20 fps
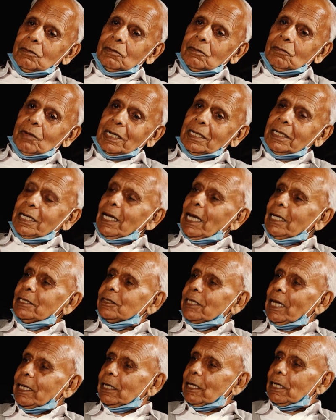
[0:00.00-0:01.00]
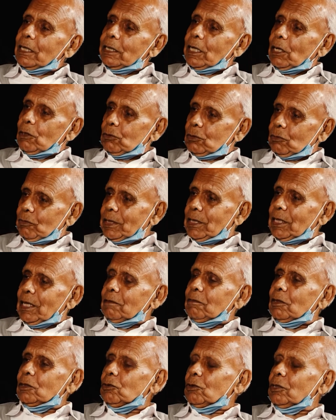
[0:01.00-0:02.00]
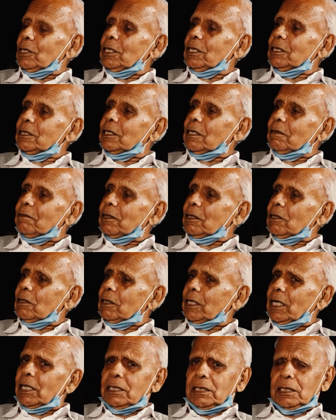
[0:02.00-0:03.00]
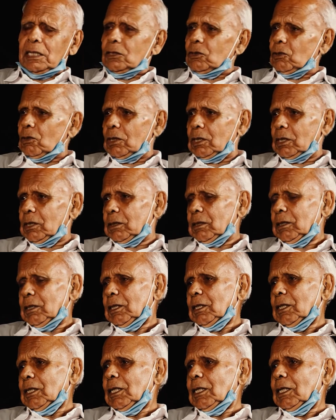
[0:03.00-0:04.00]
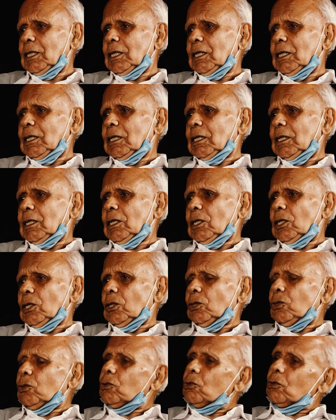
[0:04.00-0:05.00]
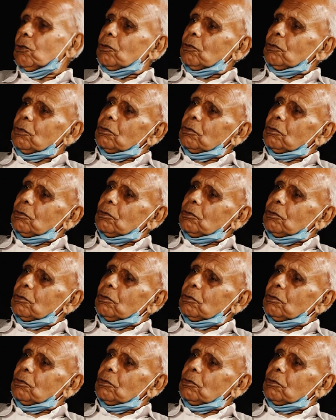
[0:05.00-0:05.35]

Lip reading: one day I cycled down when I was only 7 or 8 years old to